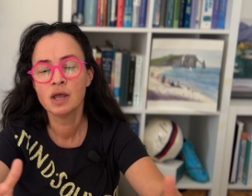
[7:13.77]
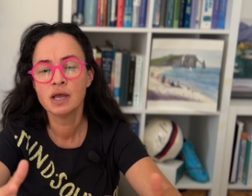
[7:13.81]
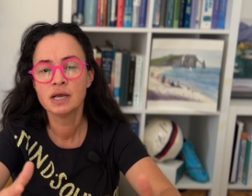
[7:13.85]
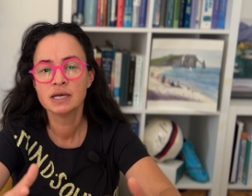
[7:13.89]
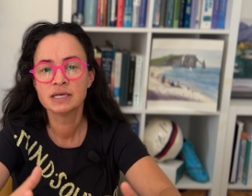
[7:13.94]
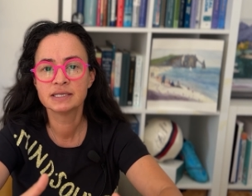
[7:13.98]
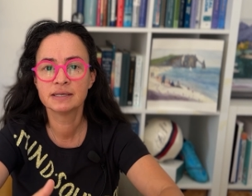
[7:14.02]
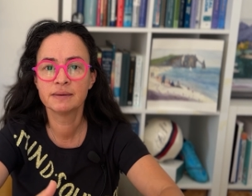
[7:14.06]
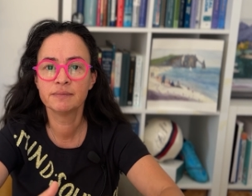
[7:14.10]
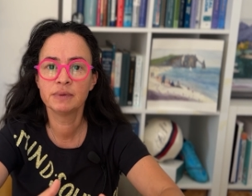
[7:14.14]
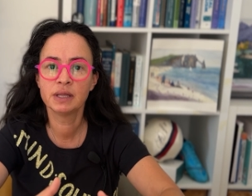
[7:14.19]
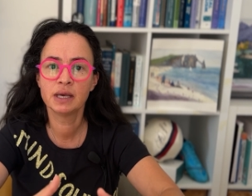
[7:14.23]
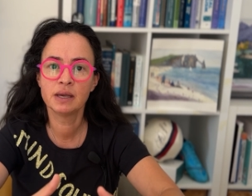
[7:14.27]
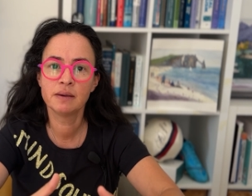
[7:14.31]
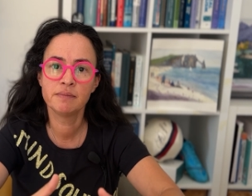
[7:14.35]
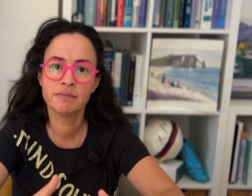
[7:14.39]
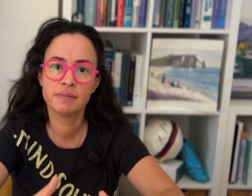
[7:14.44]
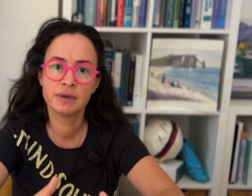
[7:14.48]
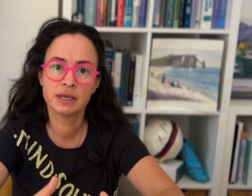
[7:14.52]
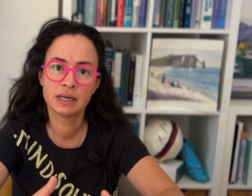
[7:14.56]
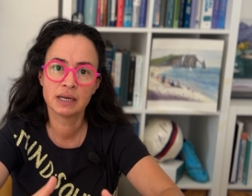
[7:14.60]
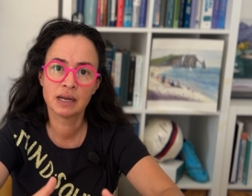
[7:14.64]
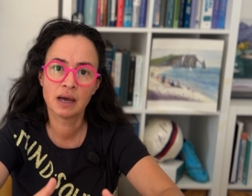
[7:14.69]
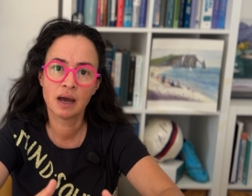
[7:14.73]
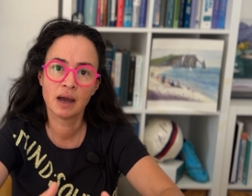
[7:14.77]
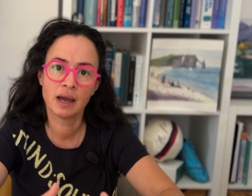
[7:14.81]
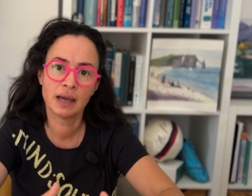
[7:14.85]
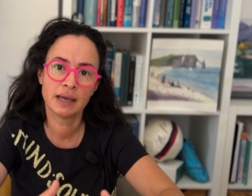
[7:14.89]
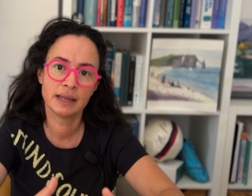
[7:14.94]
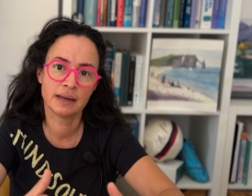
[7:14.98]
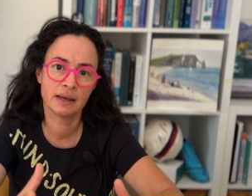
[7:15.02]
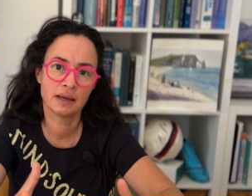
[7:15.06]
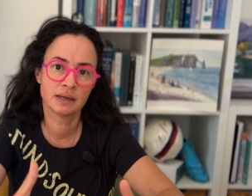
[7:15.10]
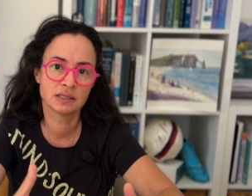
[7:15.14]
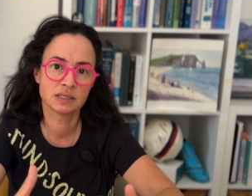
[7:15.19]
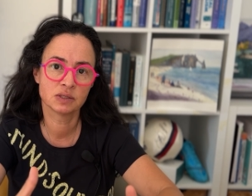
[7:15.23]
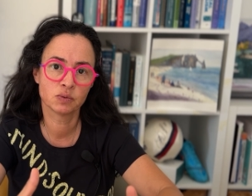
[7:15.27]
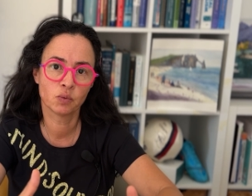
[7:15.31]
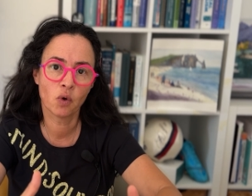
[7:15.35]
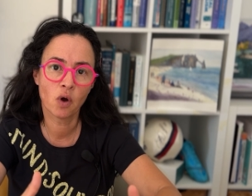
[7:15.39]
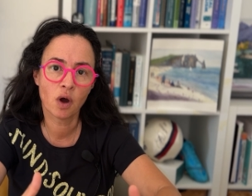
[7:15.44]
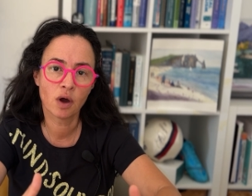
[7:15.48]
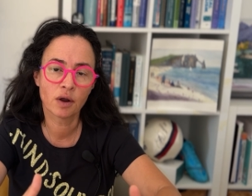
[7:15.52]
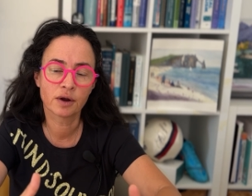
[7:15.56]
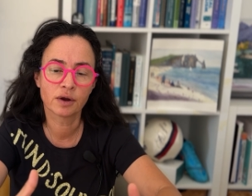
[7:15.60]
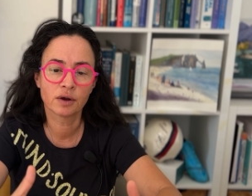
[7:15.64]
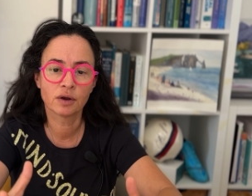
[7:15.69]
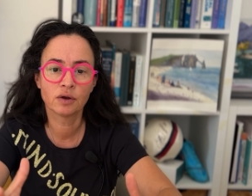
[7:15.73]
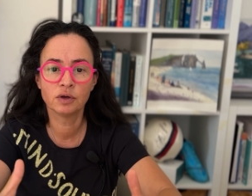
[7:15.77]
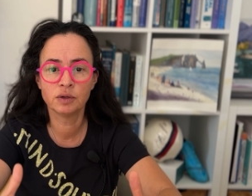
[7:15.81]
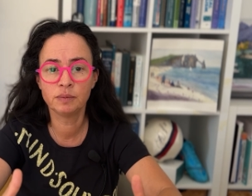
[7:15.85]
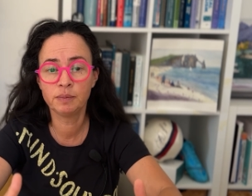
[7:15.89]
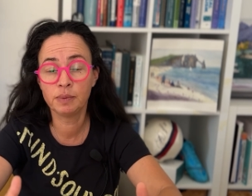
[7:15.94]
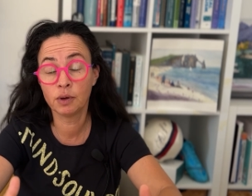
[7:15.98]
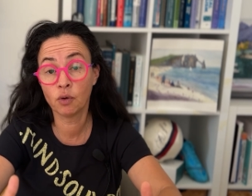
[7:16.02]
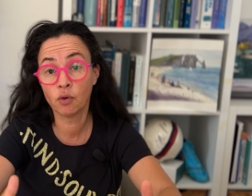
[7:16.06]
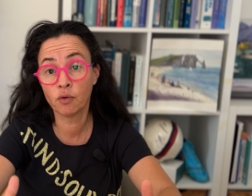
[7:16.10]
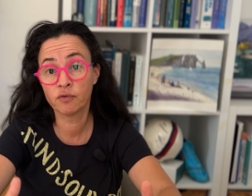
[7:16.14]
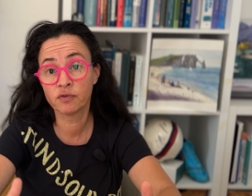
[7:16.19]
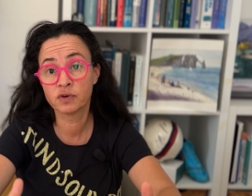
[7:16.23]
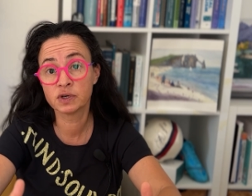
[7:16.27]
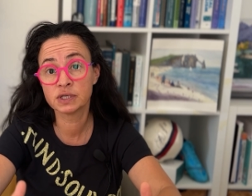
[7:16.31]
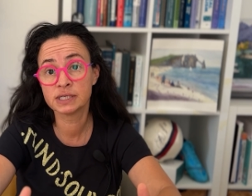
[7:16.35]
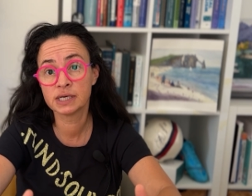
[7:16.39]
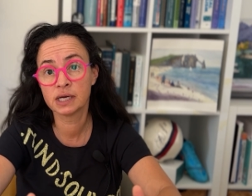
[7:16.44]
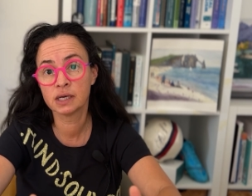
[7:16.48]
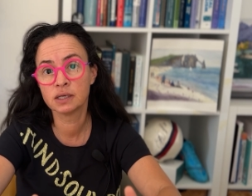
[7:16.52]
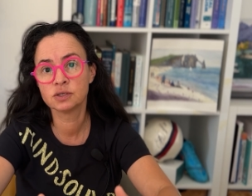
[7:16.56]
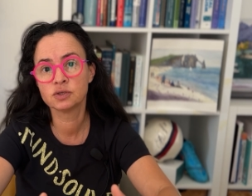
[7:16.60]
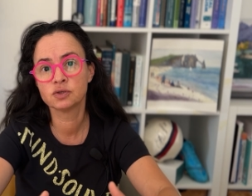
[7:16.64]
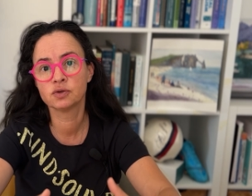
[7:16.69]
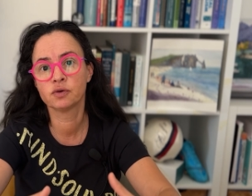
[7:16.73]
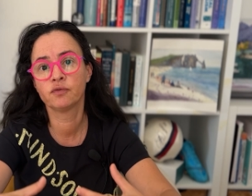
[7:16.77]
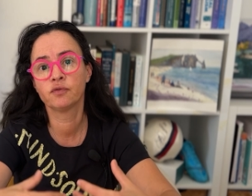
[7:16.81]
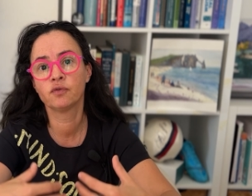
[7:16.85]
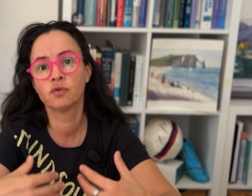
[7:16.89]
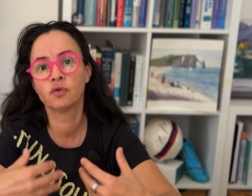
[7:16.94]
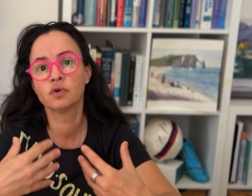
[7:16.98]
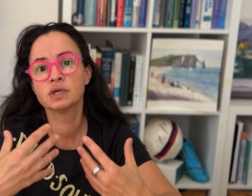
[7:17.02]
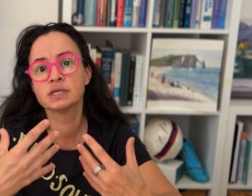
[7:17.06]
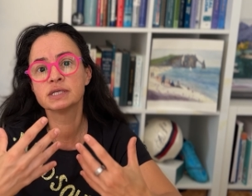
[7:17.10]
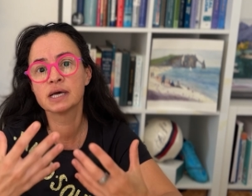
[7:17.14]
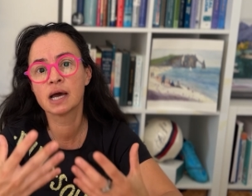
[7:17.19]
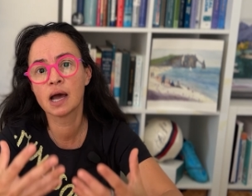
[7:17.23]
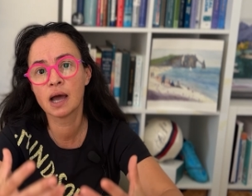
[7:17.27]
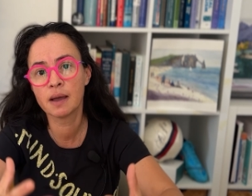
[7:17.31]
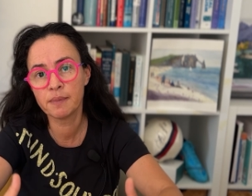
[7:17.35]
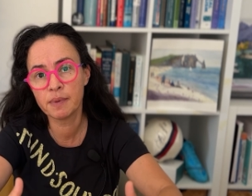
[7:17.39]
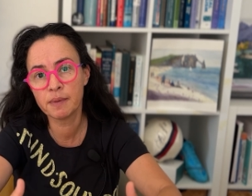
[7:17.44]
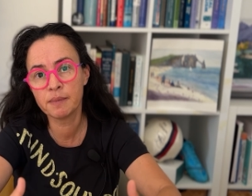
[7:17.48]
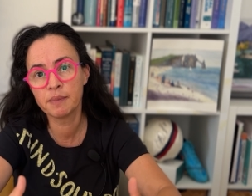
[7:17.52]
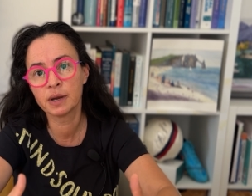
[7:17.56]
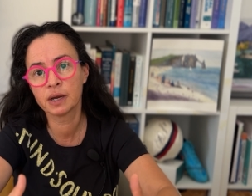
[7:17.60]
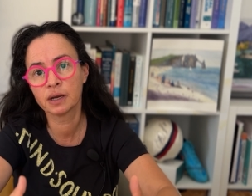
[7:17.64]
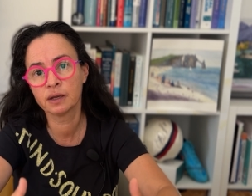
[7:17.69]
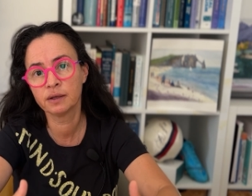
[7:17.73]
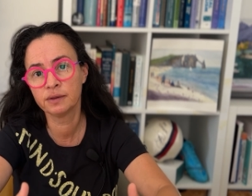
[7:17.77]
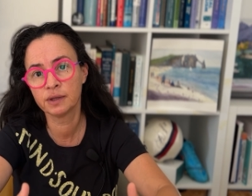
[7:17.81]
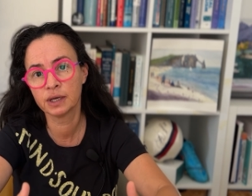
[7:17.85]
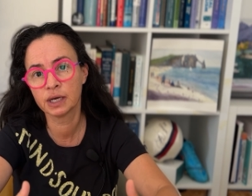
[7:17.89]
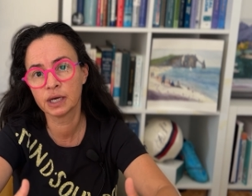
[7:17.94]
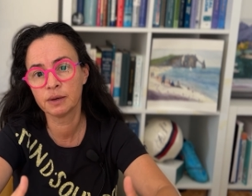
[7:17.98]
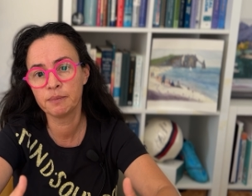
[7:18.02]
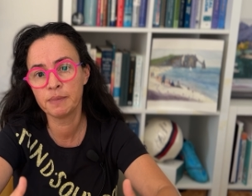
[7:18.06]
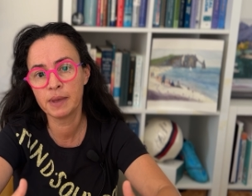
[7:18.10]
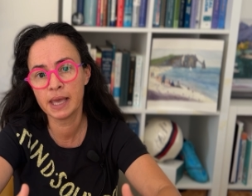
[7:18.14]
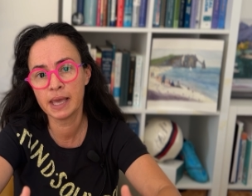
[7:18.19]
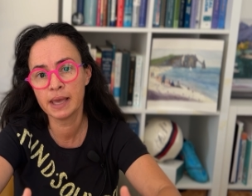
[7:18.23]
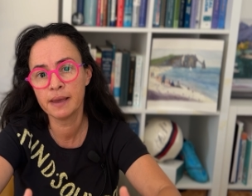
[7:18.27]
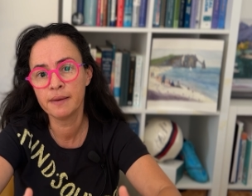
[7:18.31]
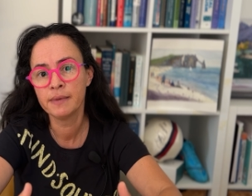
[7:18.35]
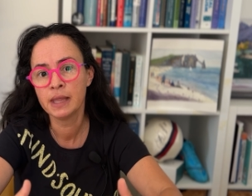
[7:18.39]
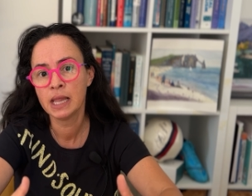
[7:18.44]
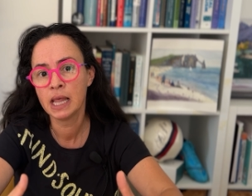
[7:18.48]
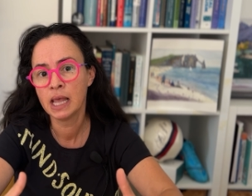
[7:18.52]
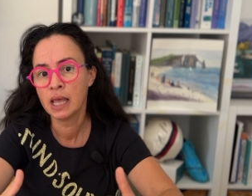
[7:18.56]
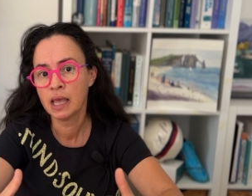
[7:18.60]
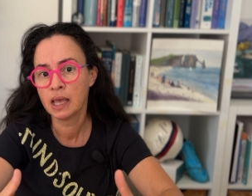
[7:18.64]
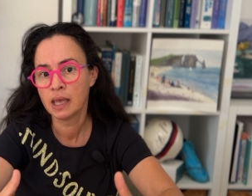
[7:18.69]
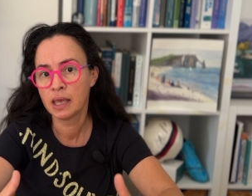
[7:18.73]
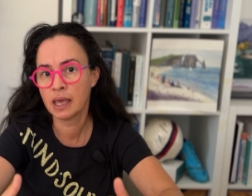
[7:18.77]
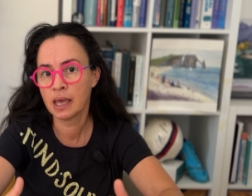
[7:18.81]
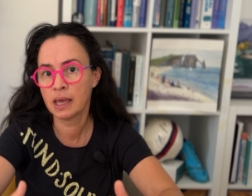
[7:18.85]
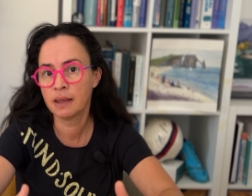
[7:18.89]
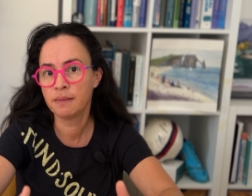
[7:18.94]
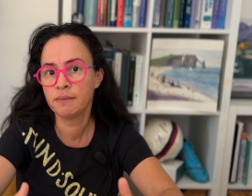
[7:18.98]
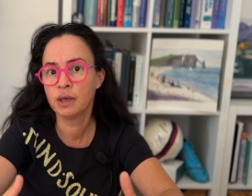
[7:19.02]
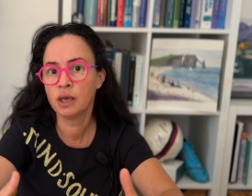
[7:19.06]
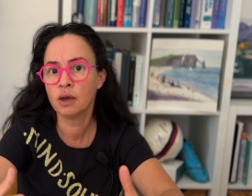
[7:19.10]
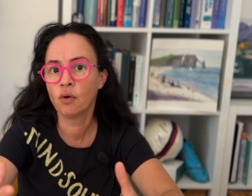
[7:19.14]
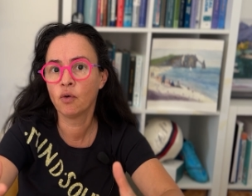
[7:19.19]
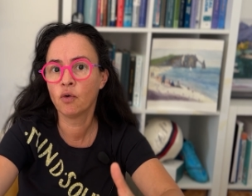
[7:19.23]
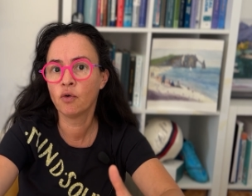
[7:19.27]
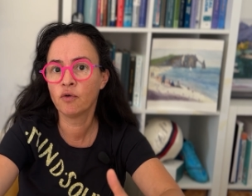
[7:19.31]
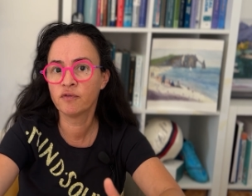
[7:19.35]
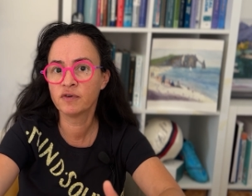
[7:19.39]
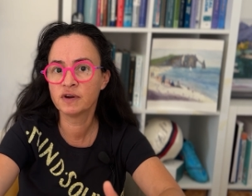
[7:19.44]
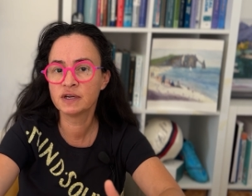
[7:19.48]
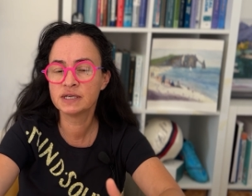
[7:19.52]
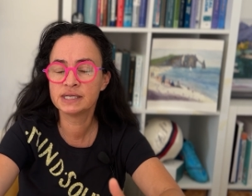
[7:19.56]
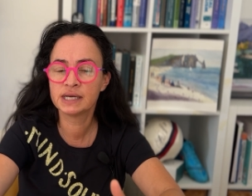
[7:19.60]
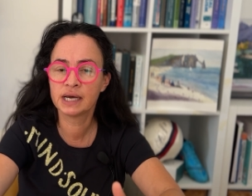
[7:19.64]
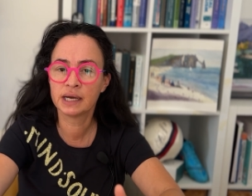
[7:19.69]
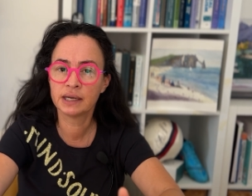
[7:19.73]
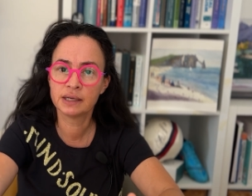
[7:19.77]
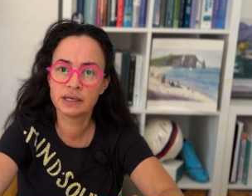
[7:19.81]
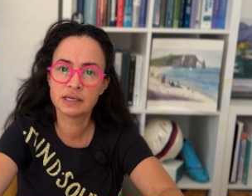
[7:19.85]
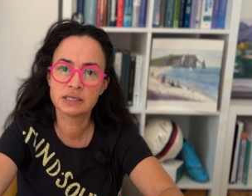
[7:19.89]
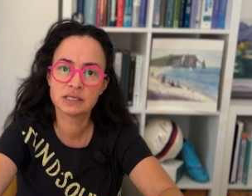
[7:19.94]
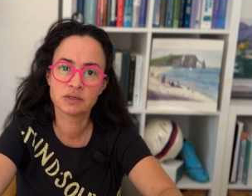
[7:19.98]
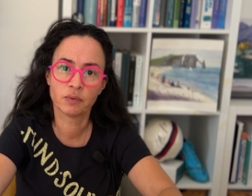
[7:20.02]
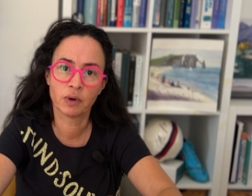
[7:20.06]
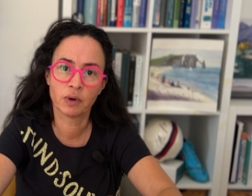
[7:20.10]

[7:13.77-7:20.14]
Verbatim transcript: Something benign as water could be overdone, so of course hyperbaric therapy can be overdone as